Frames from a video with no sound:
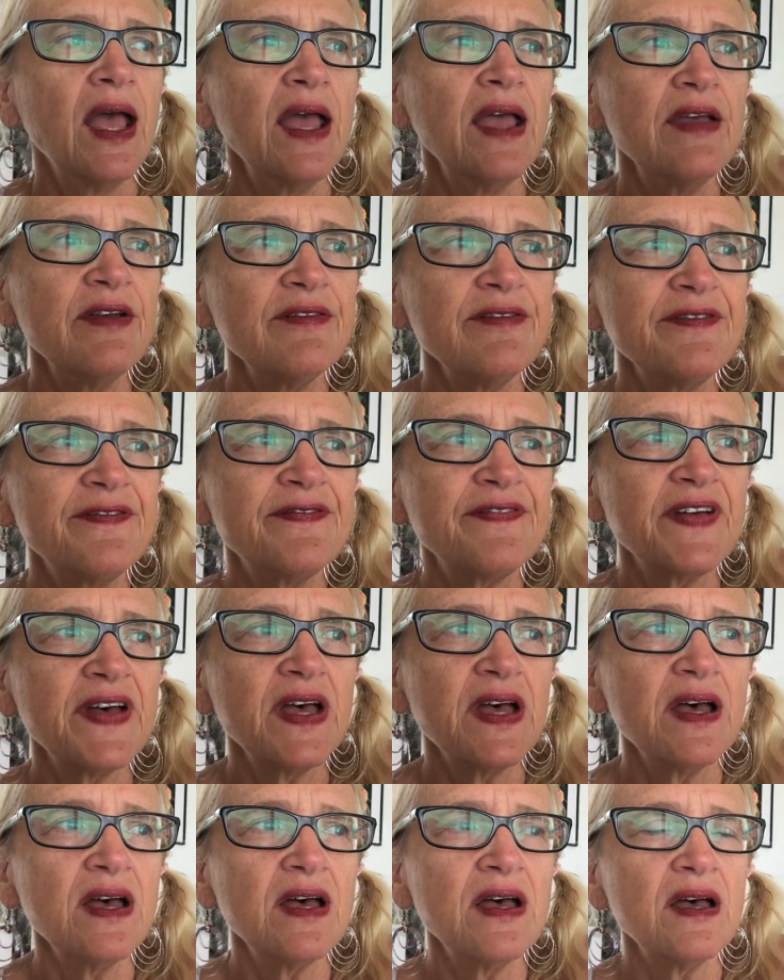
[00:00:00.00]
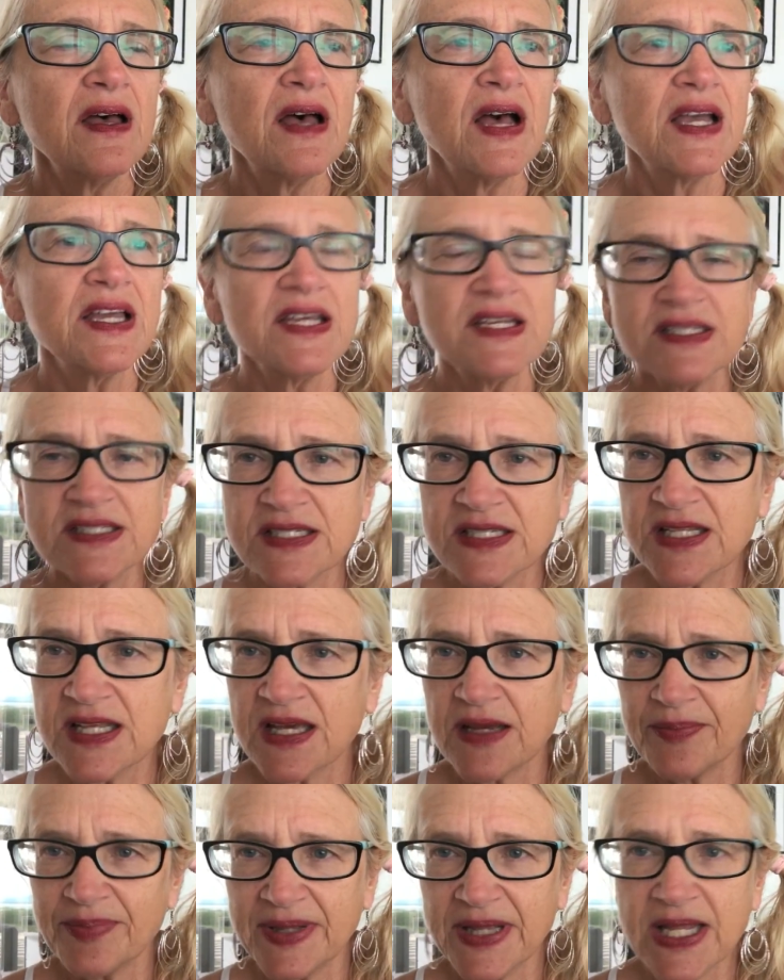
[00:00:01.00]
if I get to
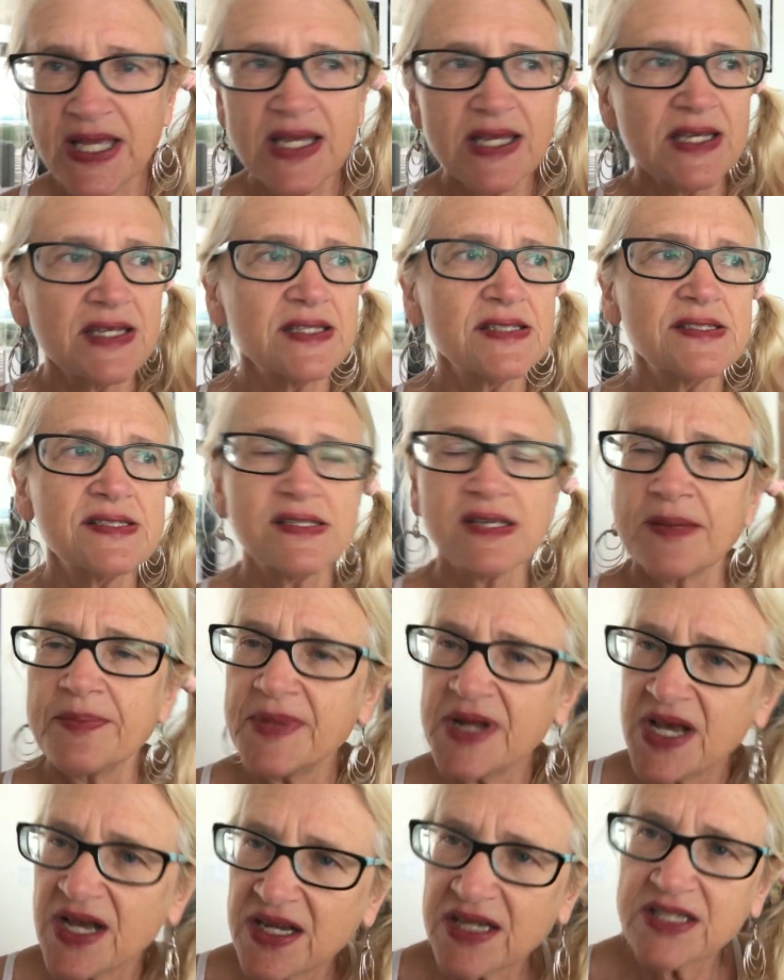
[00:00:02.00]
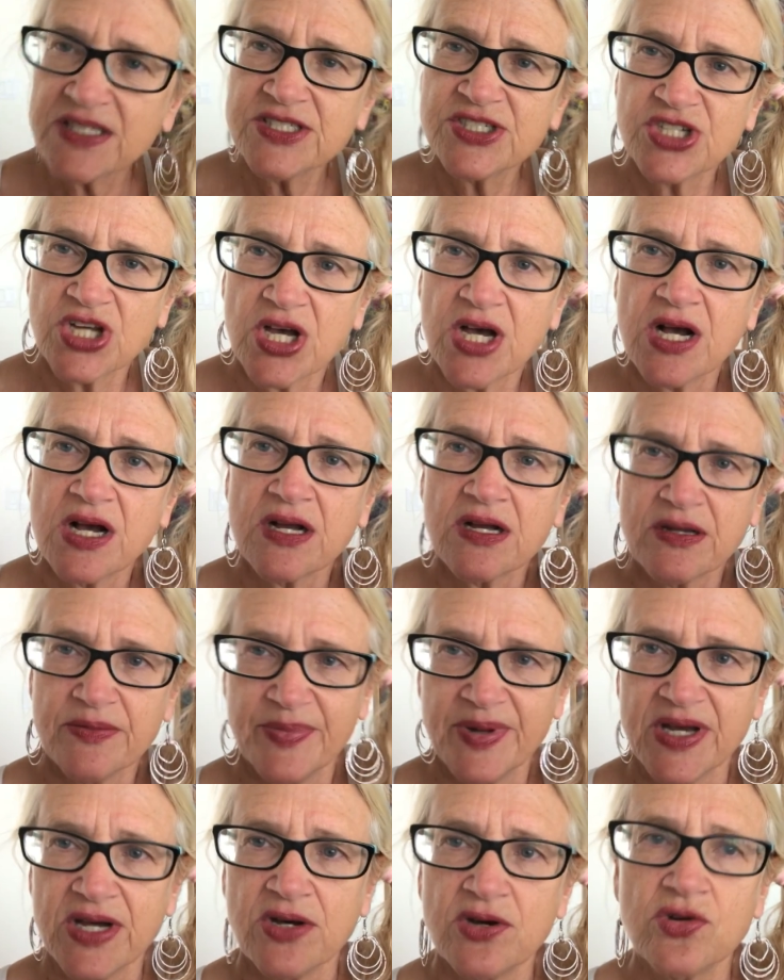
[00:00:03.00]
that place, I'm not going to talk
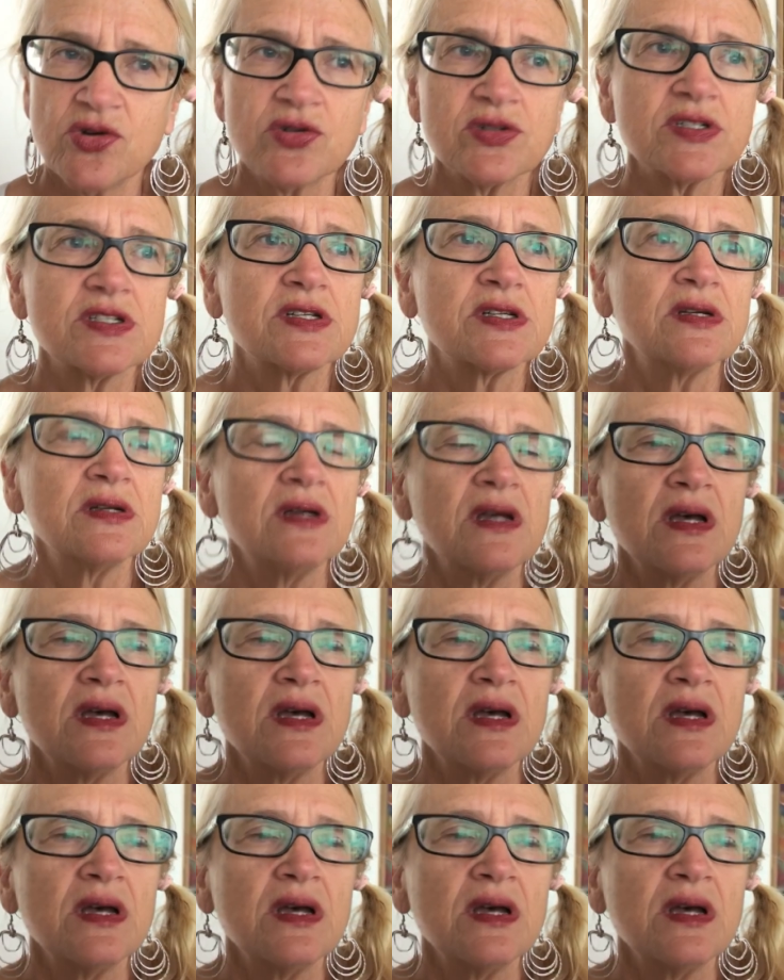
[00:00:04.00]
about